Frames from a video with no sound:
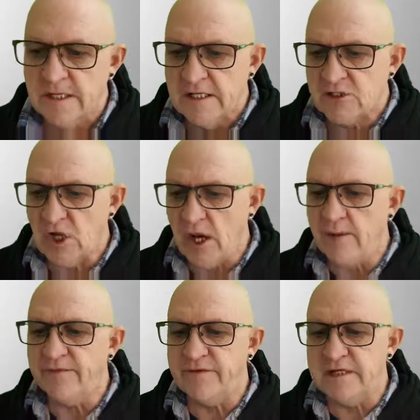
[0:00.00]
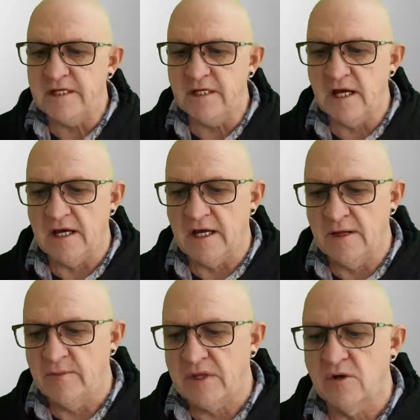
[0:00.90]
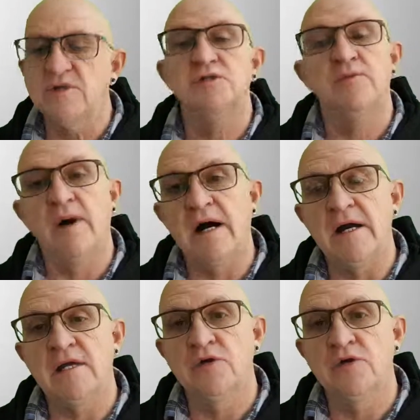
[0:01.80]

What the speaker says: So hopefully because you're buying